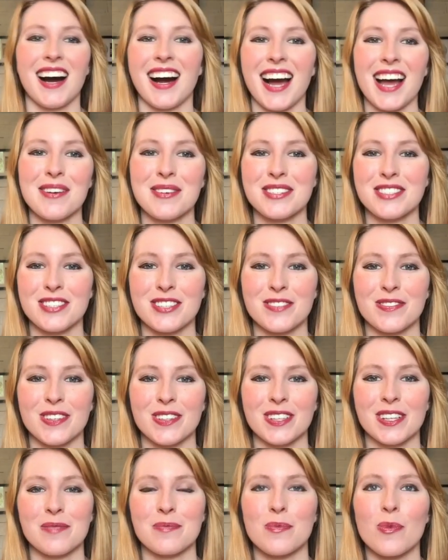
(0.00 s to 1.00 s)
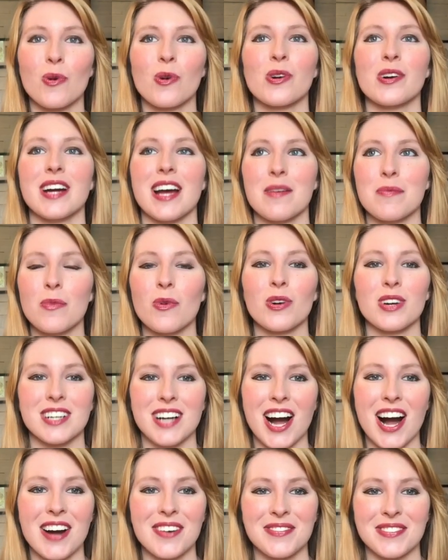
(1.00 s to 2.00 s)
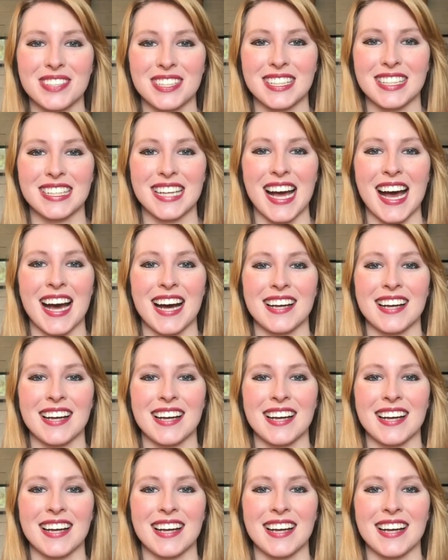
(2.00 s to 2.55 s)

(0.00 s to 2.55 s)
I was just feeling more and more confident